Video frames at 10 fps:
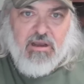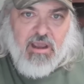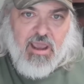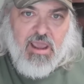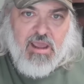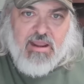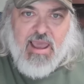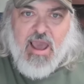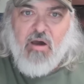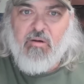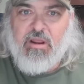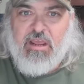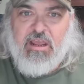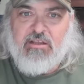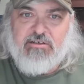and count
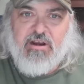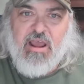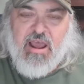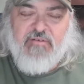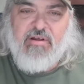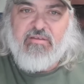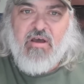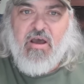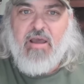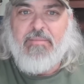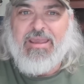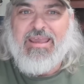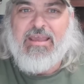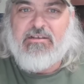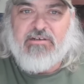each and every time
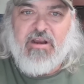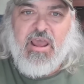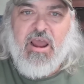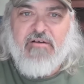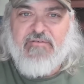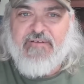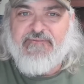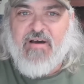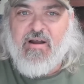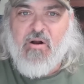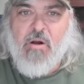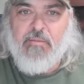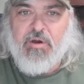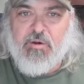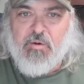each and every firearm
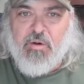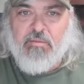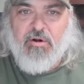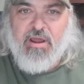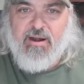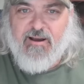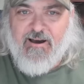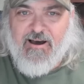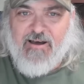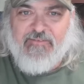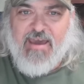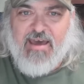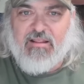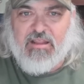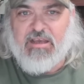enumerated on
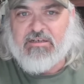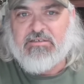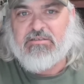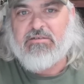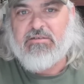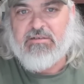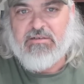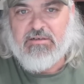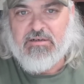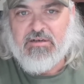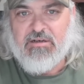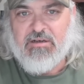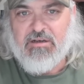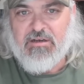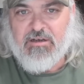that list
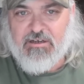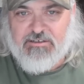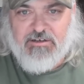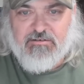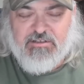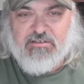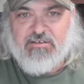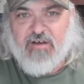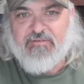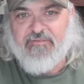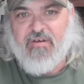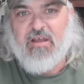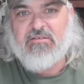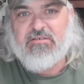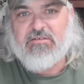is used in self
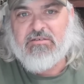defense.